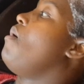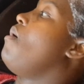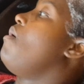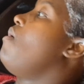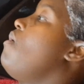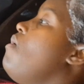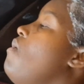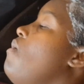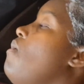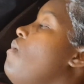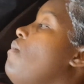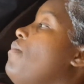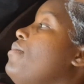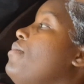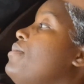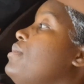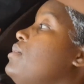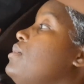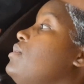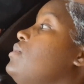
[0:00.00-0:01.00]
shampoo
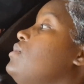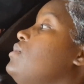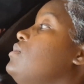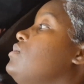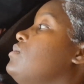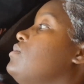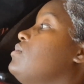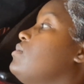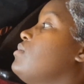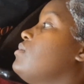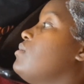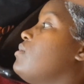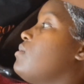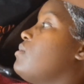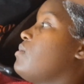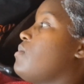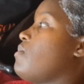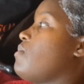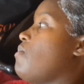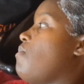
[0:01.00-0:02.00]
wash with my
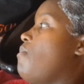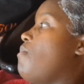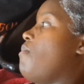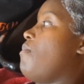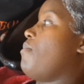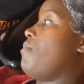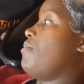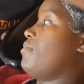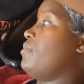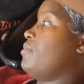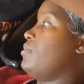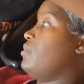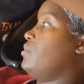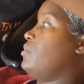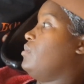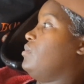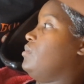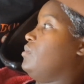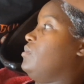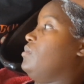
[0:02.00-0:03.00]
conditioner
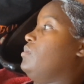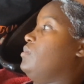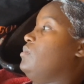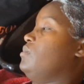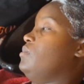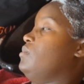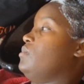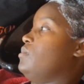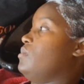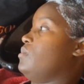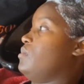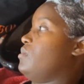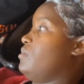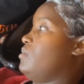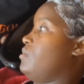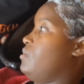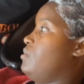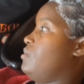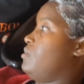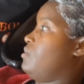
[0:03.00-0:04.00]
with
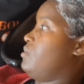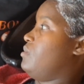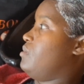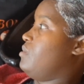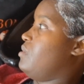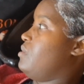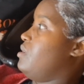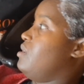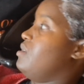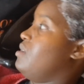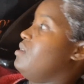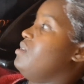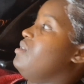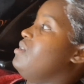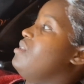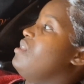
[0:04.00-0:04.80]
a